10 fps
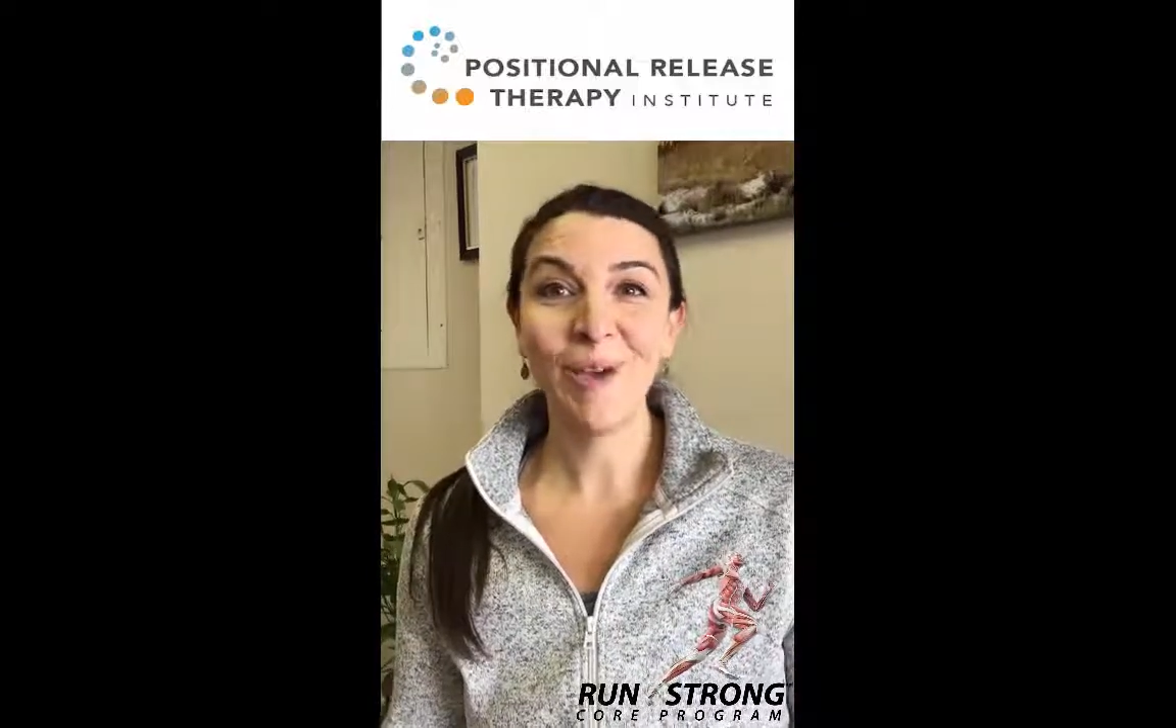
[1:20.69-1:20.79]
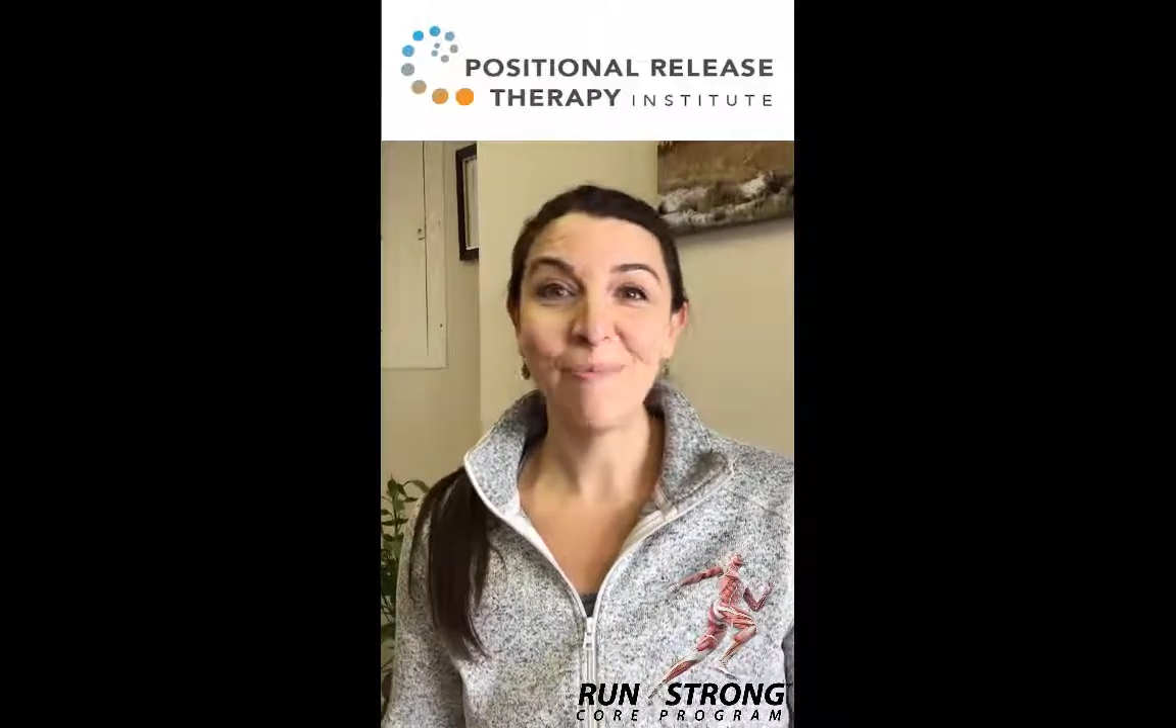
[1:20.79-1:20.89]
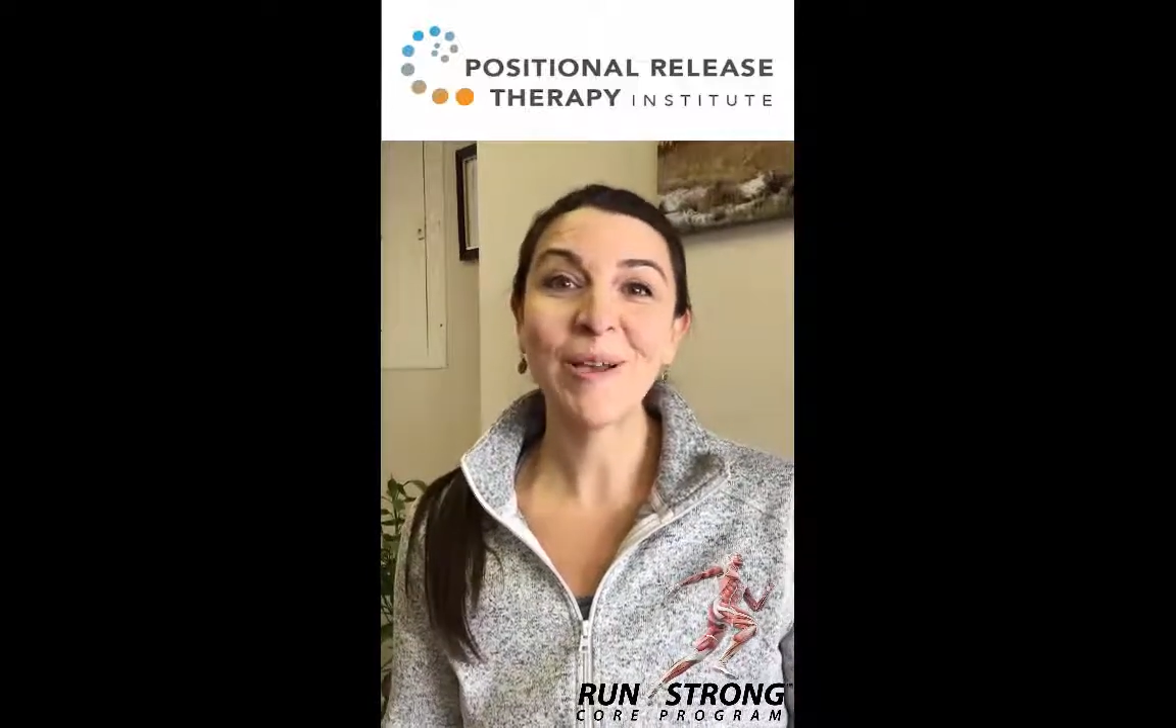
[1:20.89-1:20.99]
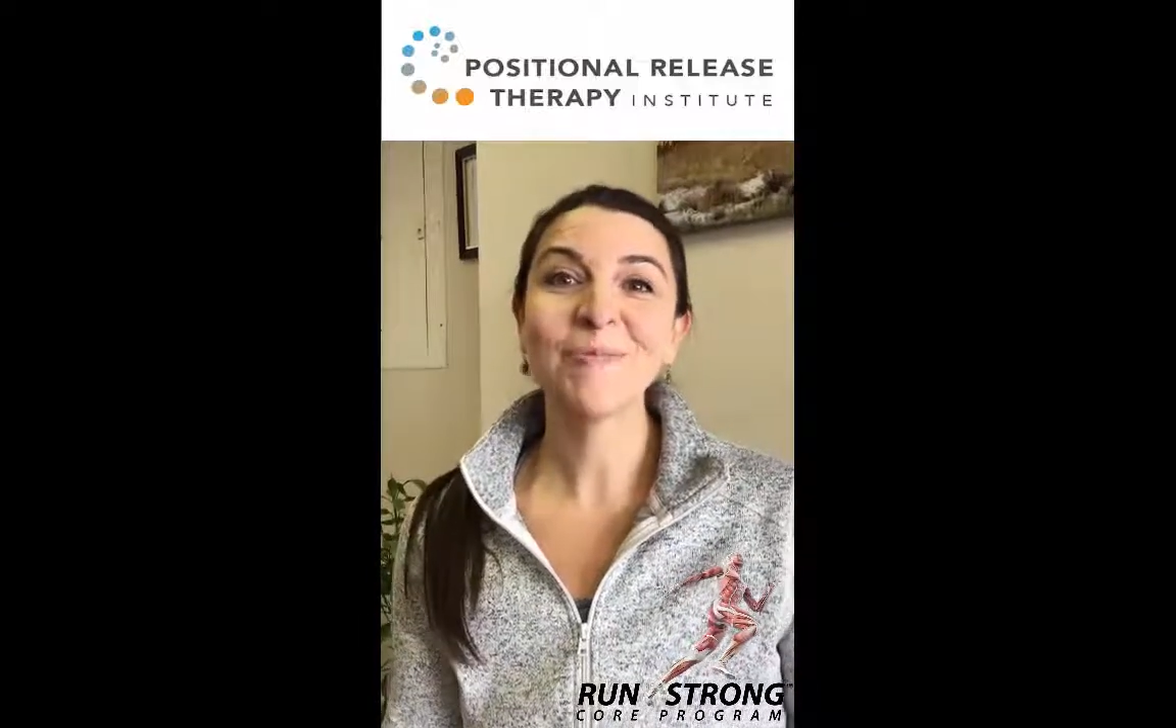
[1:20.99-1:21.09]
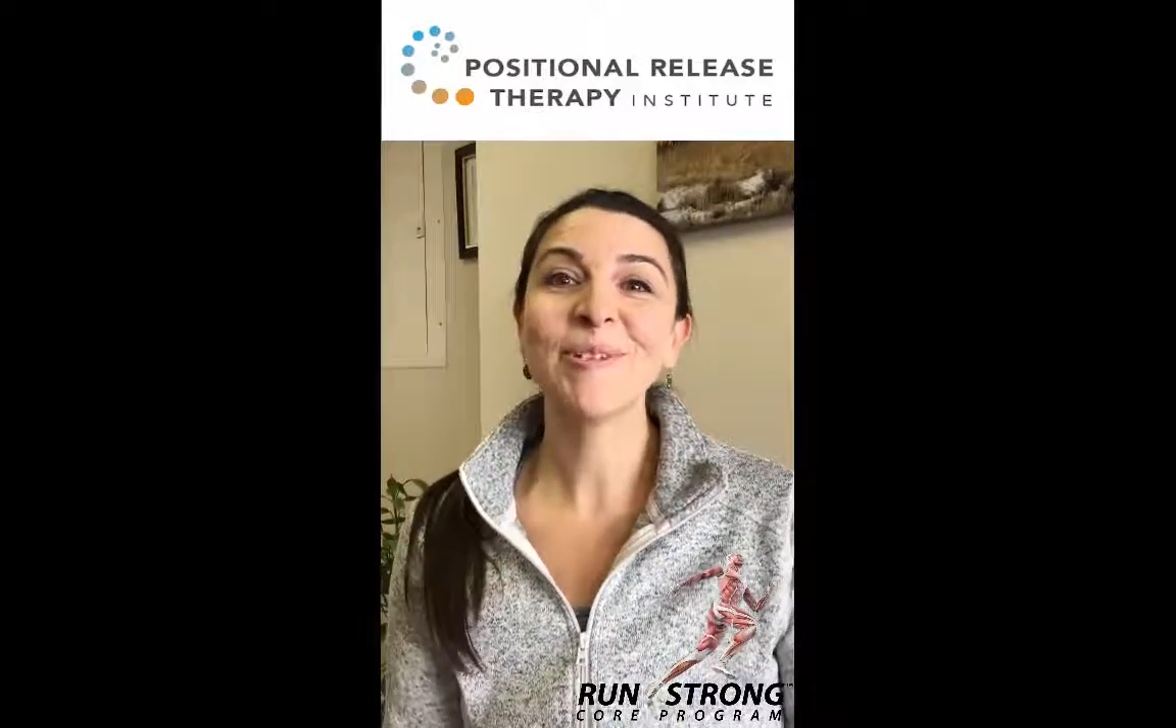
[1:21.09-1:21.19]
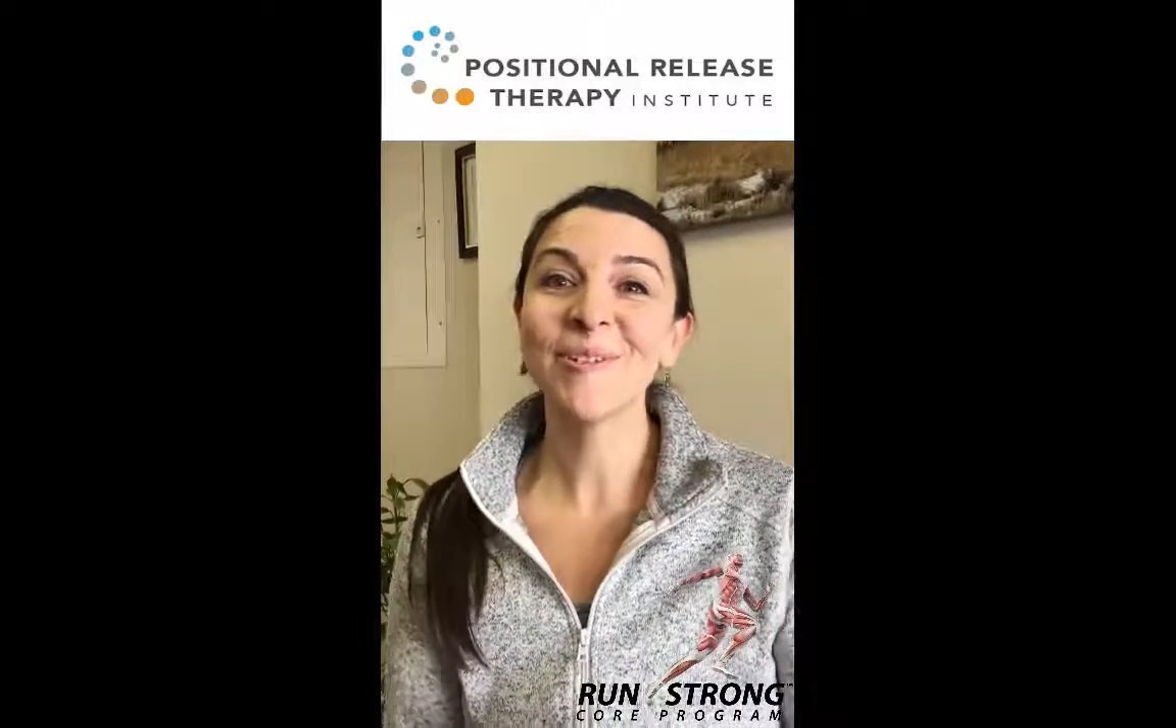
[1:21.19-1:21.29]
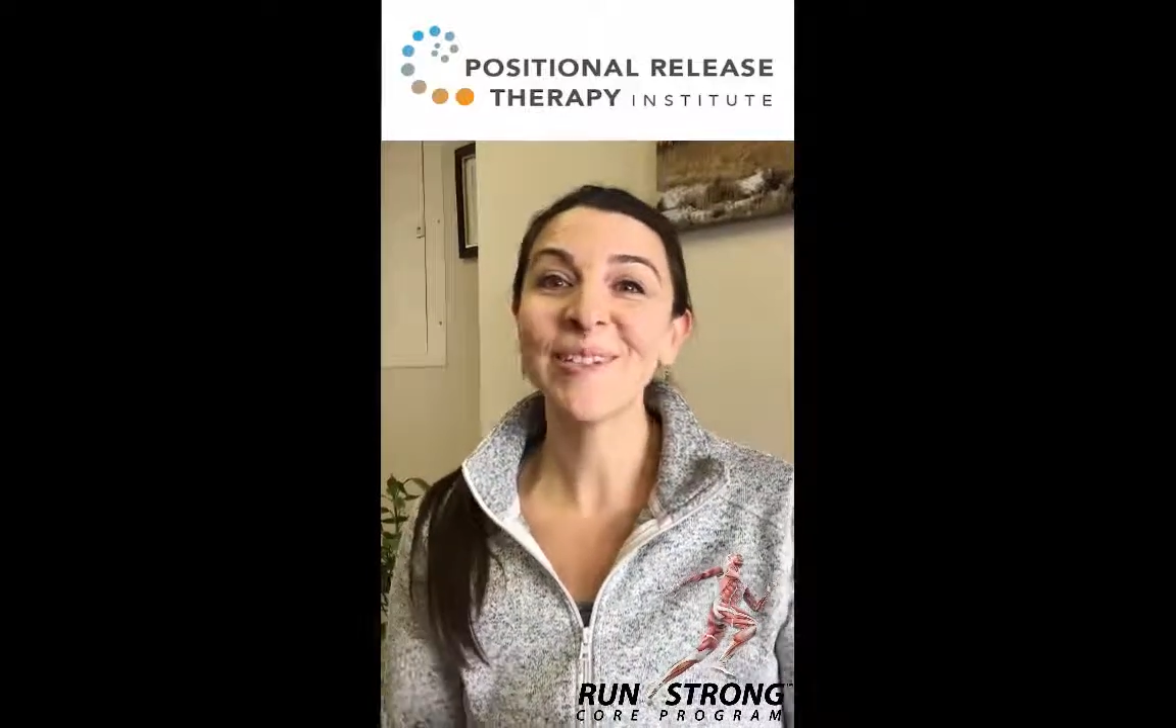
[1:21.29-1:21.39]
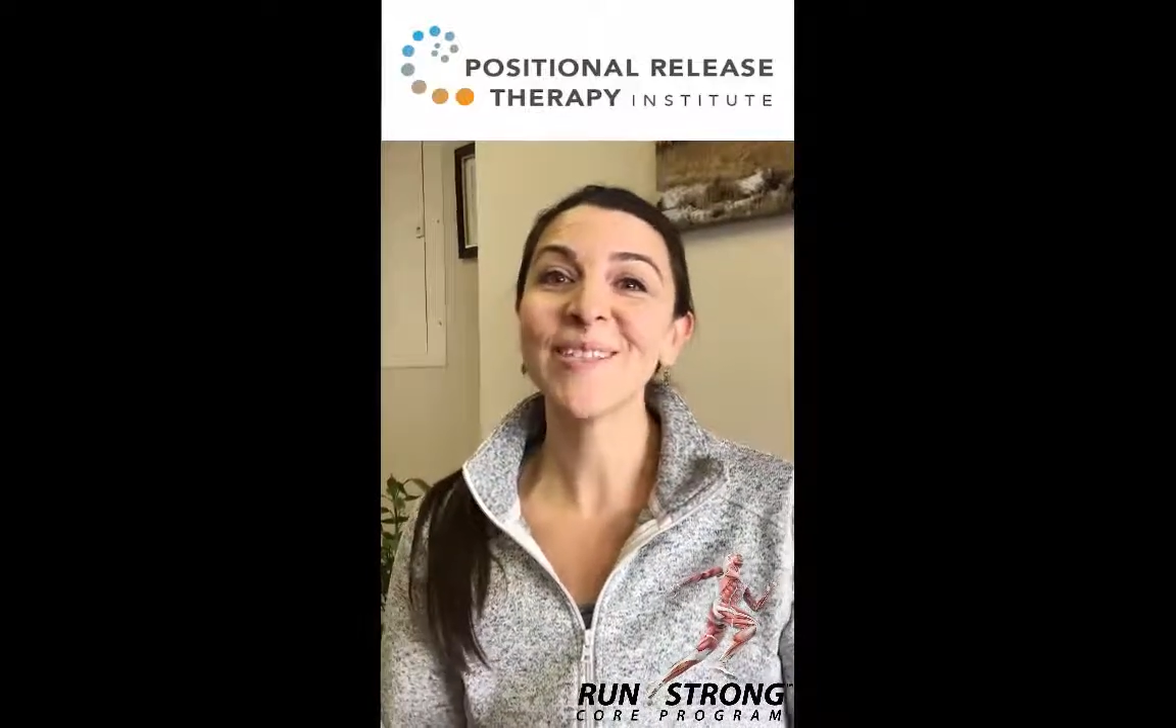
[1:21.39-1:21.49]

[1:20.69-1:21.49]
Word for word: I must be doing